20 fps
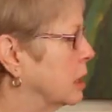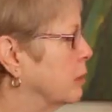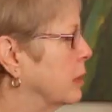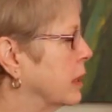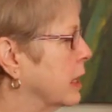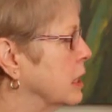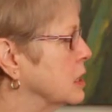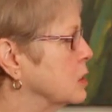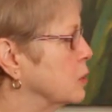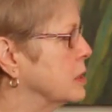And
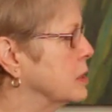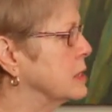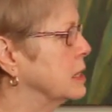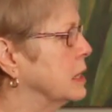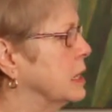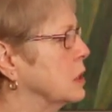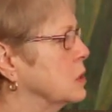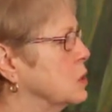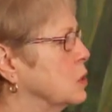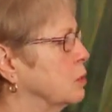because we're
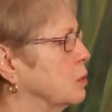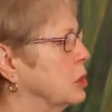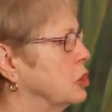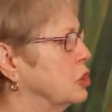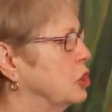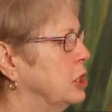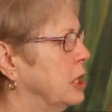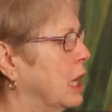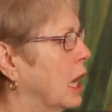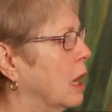seeing so much
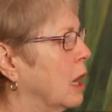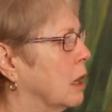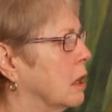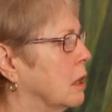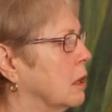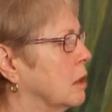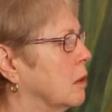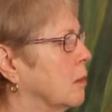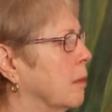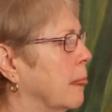
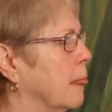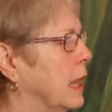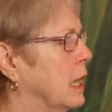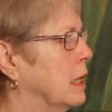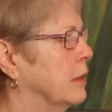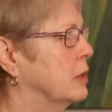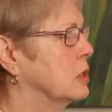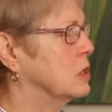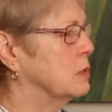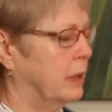yellow
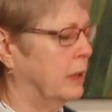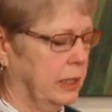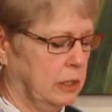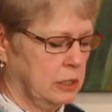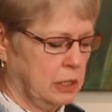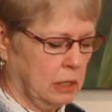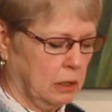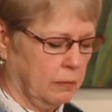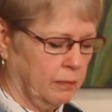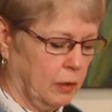in this
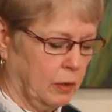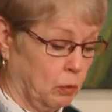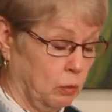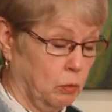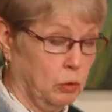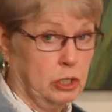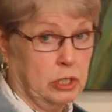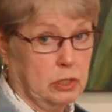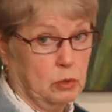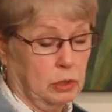painting,
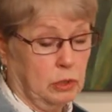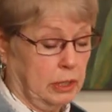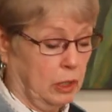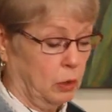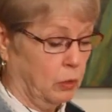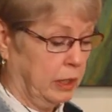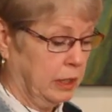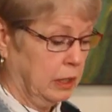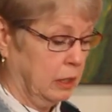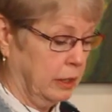which is really
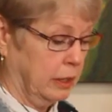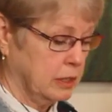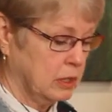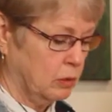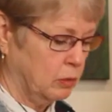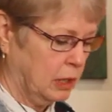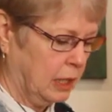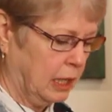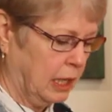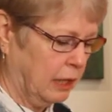quite nice,
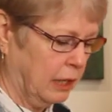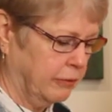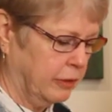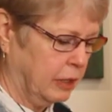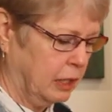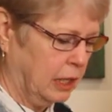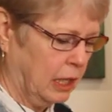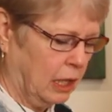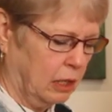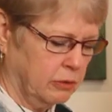I really love the
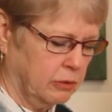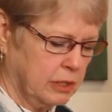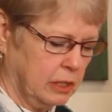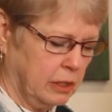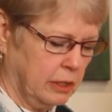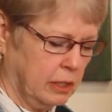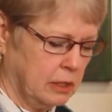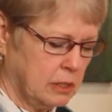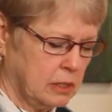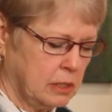yellows in
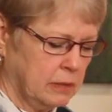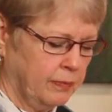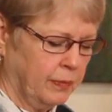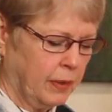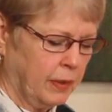this,